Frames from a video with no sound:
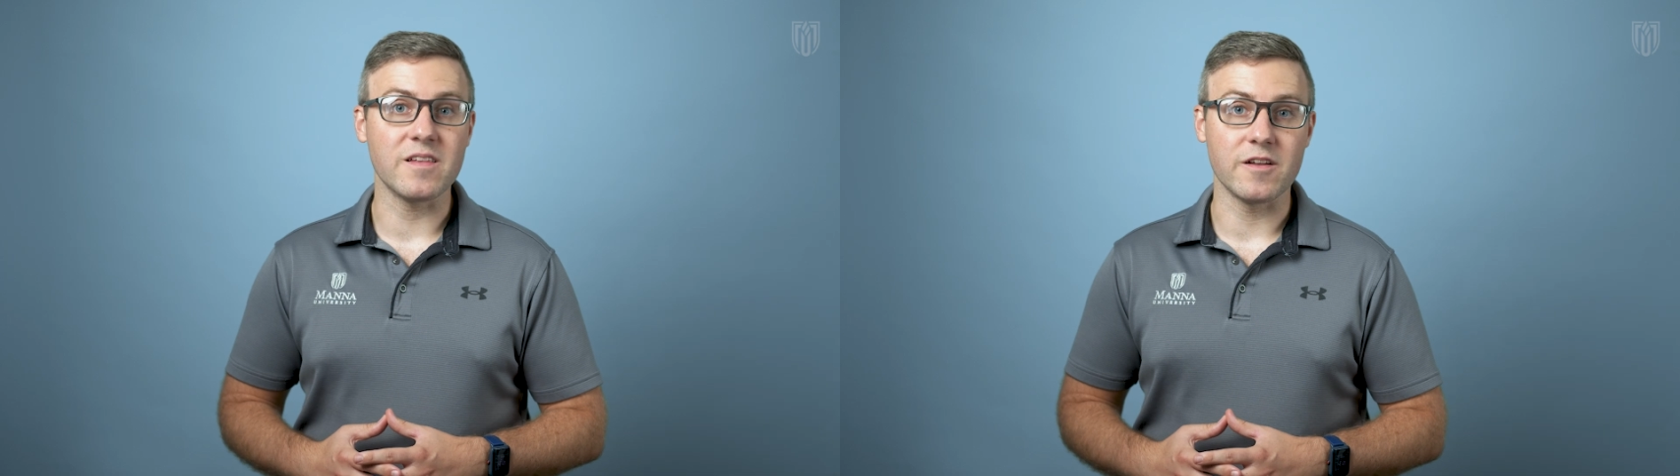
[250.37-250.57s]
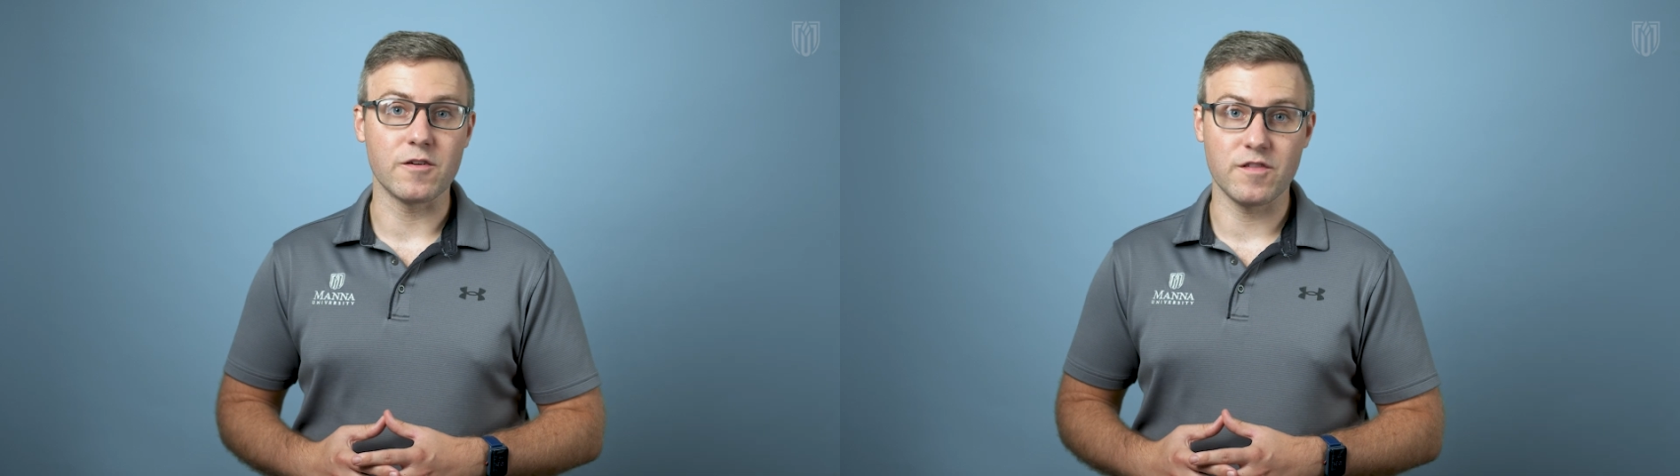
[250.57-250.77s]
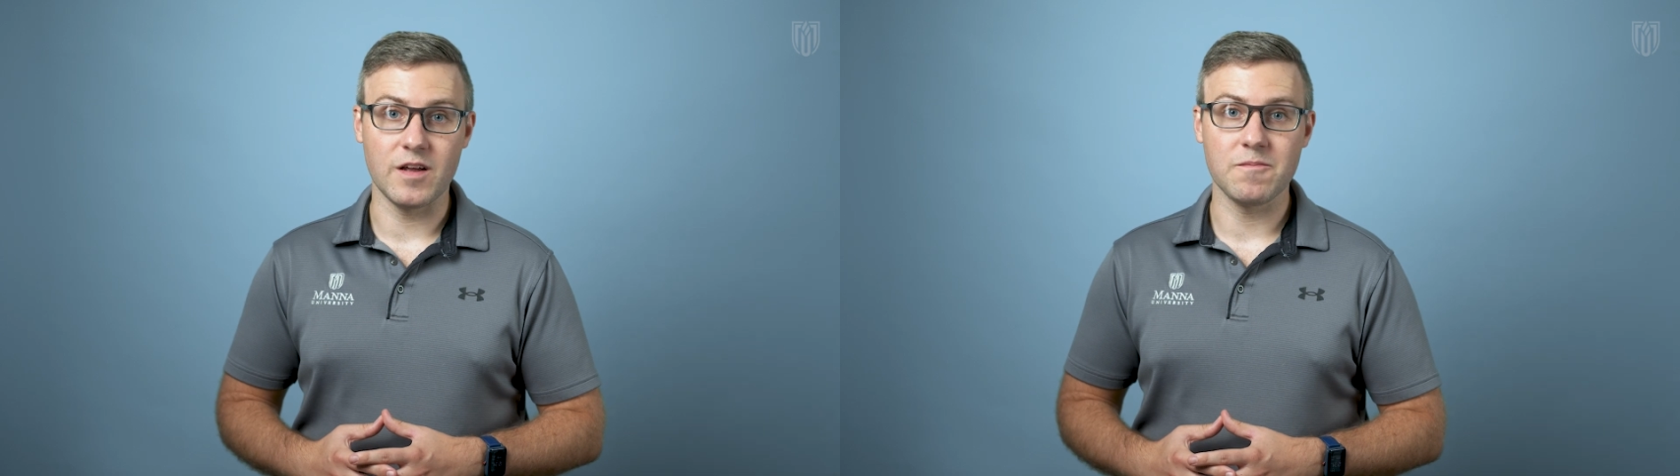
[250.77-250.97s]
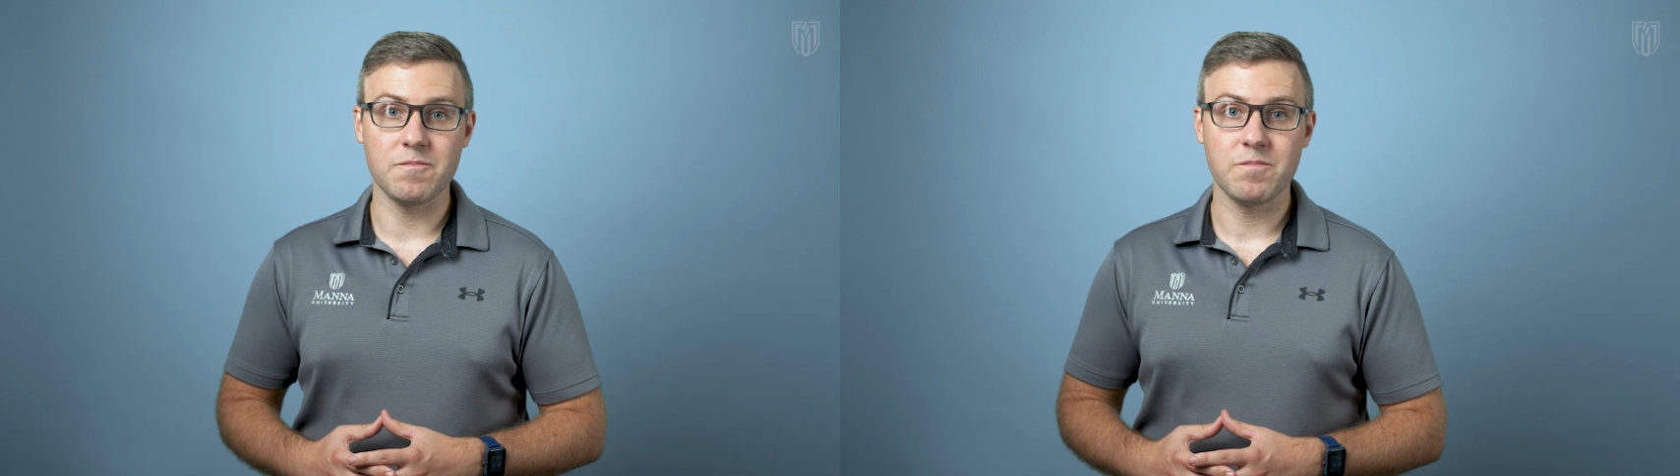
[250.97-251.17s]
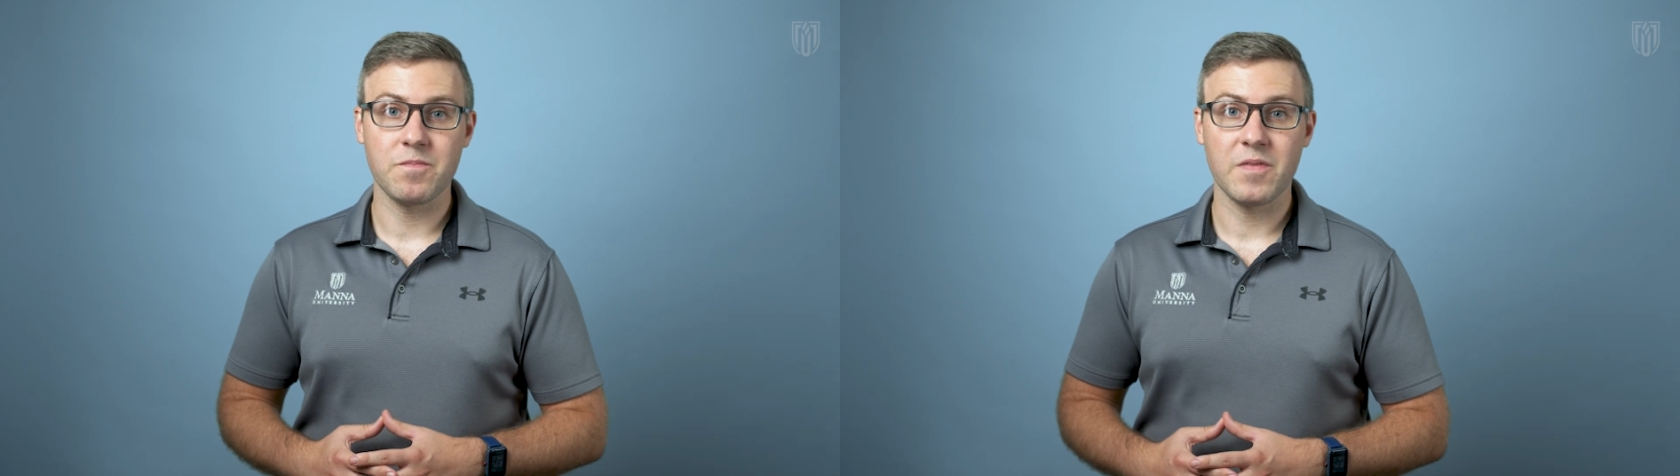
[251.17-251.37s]
leaders
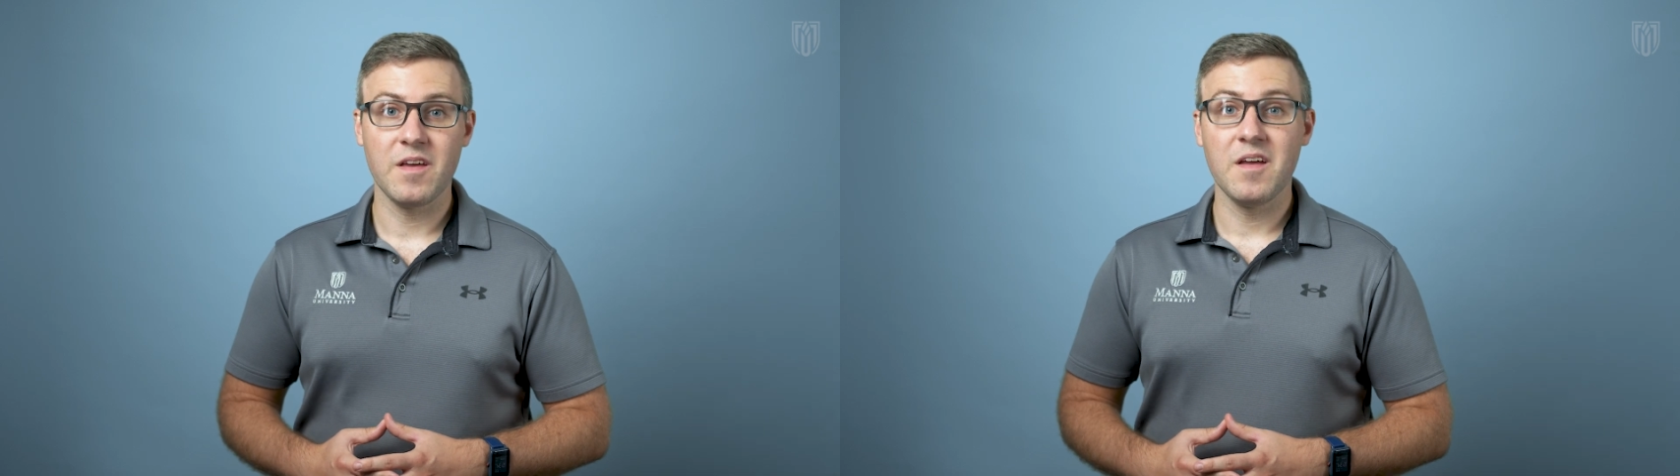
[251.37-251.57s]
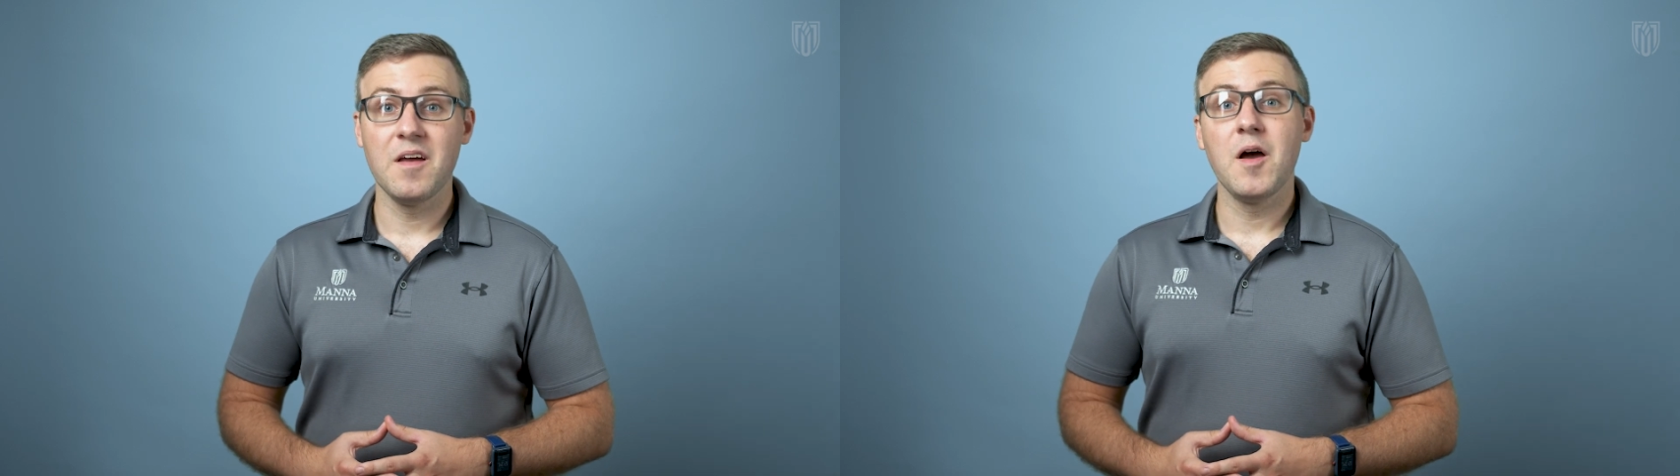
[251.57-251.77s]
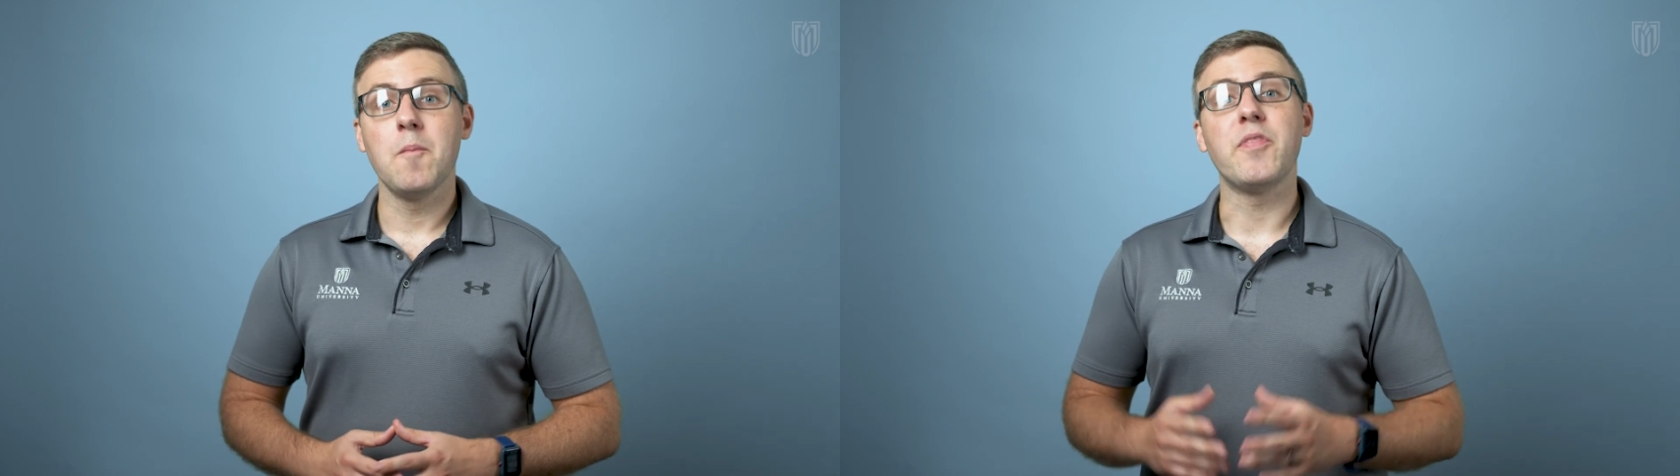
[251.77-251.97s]
did.